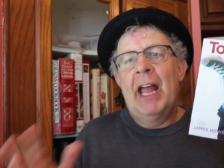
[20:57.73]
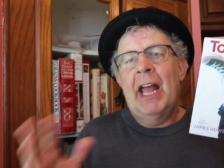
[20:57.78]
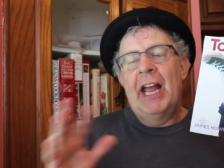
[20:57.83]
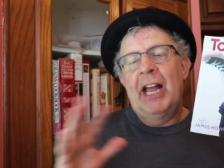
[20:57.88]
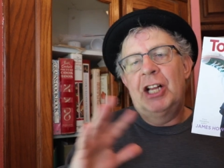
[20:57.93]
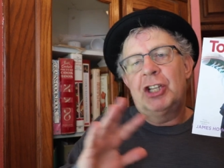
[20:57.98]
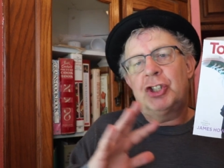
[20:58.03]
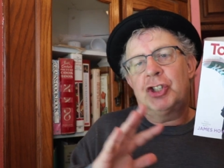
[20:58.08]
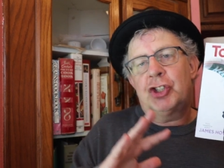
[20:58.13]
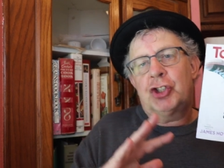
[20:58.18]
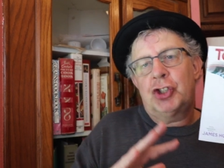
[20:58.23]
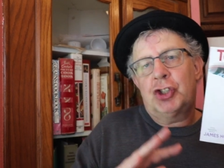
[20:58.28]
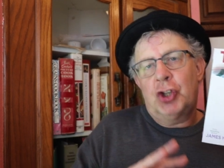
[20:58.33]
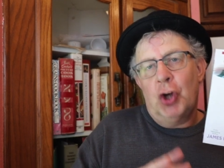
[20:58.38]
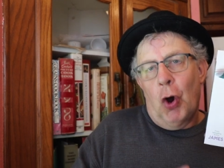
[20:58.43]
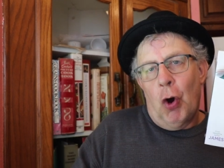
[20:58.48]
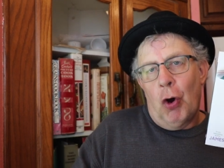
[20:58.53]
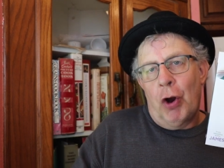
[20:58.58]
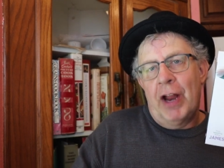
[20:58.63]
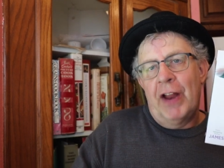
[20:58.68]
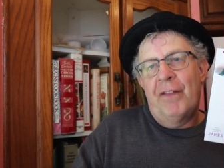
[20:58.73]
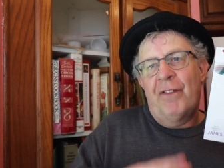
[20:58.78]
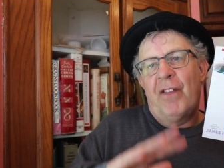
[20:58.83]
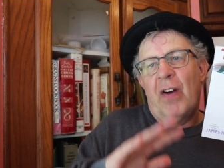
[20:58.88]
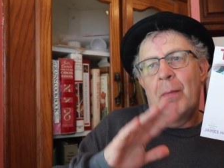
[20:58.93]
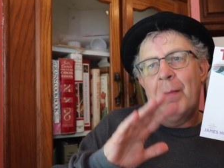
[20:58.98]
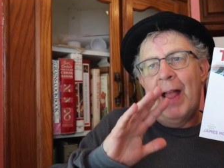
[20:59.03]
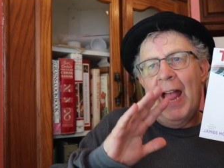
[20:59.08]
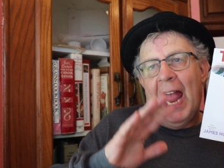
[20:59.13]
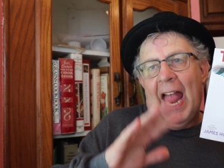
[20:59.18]
his story
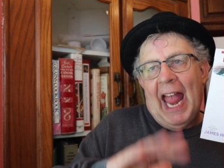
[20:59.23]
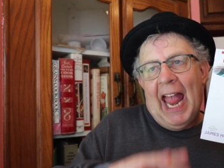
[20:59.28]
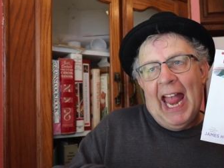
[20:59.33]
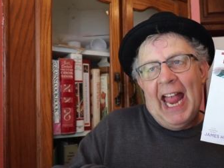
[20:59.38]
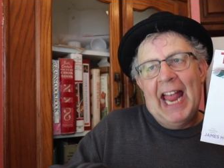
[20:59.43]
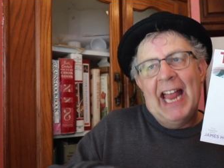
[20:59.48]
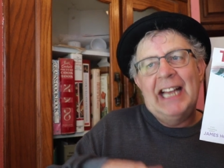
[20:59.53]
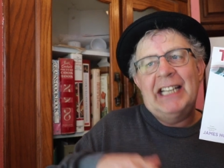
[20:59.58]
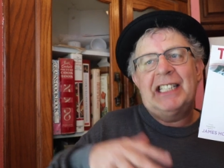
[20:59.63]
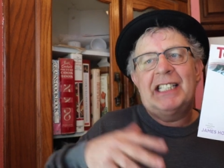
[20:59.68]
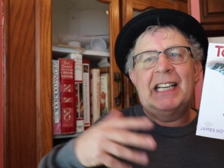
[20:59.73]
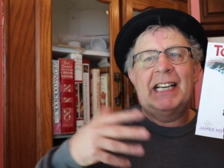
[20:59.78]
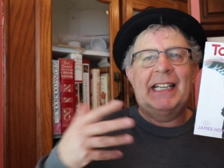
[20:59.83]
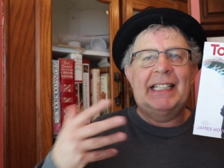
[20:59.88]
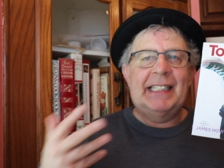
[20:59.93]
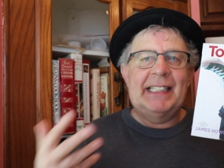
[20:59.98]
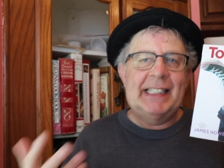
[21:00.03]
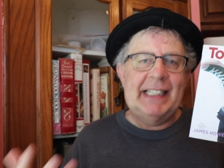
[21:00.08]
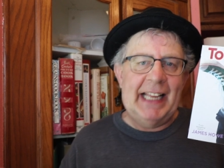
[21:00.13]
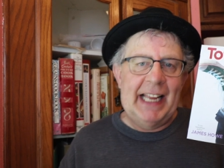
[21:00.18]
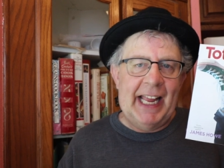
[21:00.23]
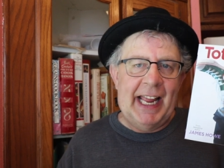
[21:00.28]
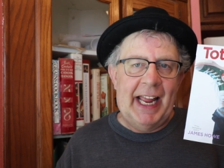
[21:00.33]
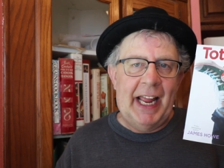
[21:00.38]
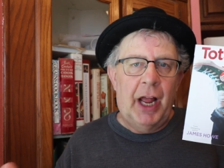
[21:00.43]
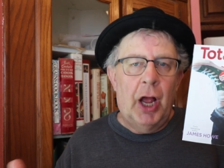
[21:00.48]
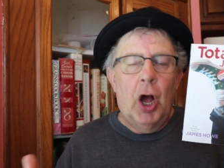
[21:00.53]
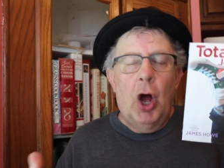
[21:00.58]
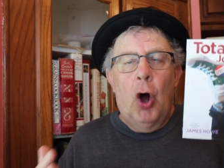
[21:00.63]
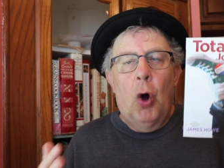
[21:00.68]
from A to
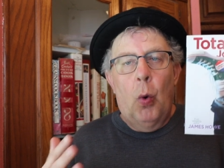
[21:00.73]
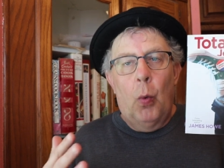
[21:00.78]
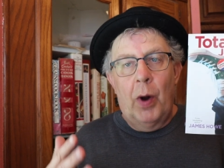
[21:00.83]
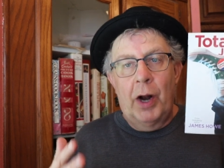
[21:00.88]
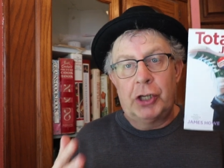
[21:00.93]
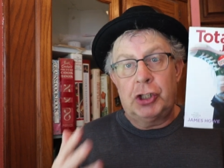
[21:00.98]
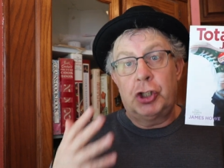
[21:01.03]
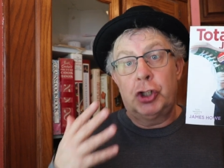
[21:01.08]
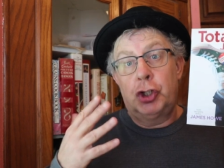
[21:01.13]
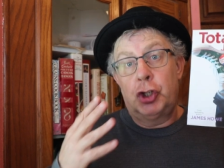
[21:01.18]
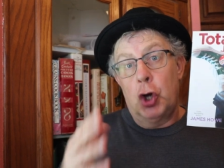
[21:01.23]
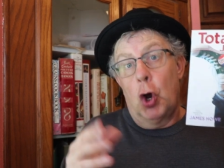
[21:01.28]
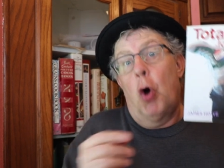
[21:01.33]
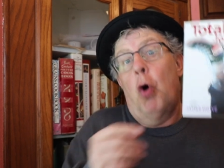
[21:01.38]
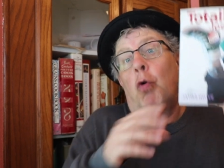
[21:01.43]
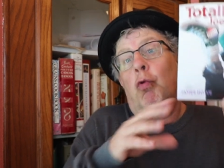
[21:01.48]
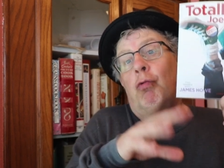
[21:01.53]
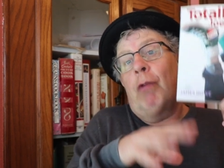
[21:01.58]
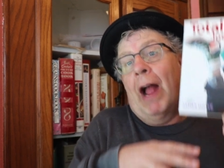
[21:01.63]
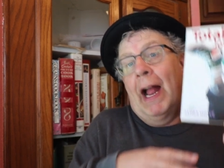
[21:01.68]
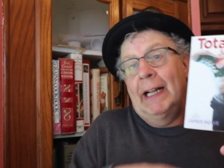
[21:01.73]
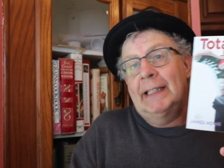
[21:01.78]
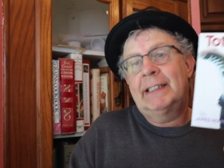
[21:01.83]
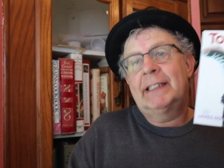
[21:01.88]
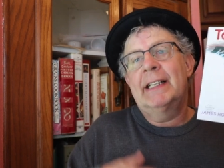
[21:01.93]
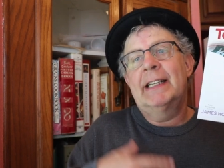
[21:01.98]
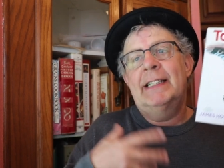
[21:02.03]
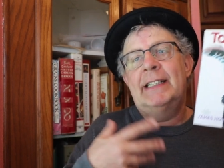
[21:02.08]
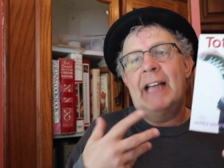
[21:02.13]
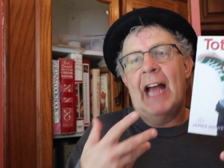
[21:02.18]
Z, which Joe
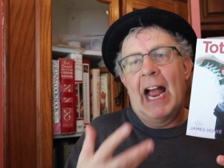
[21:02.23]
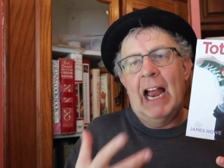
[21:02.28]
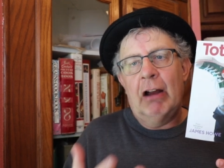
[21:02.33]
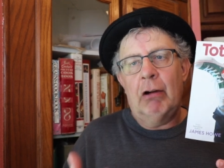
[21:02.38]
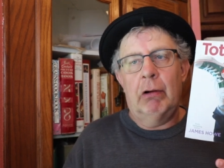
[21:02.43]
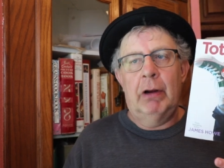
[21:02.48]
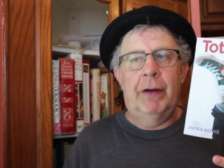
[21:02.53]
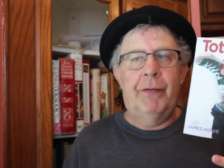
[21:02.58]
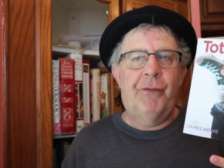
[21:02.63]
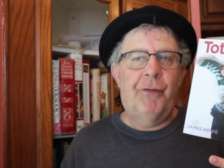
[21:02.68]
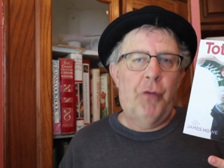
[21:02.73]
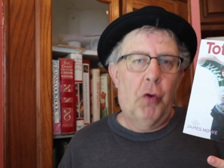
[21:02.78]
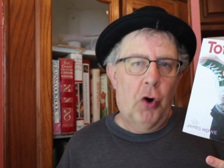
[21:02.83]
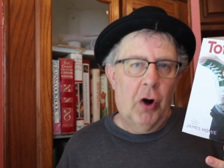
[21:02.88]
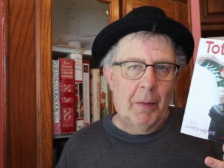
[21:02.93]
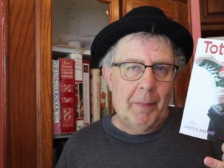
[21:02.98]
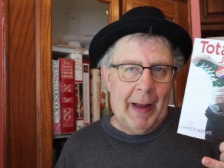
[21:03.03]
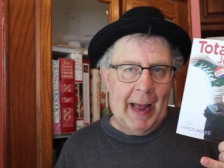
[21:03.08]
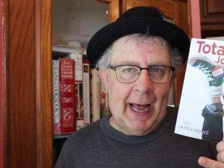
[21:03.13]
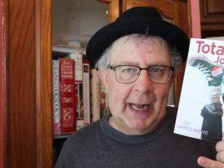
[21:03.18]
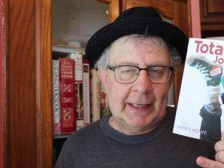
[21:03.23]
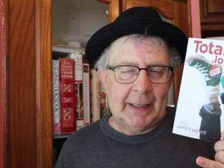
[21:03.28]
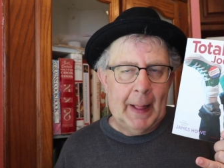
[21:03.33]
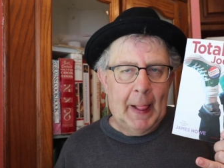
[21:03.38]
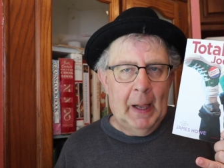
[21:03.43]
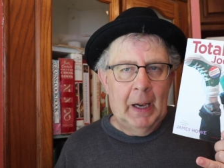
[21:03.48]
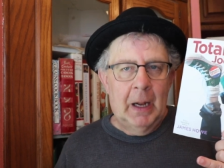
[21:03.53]
writes in diary format.